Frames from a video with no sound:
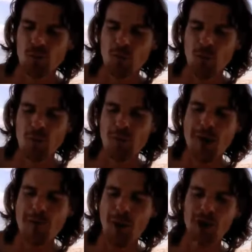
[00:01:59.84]
Well,
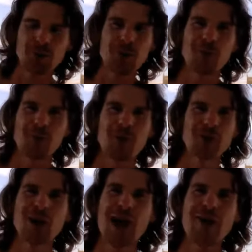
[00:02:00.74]
most people in the
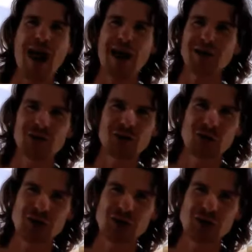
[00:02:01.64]
world don't have access to a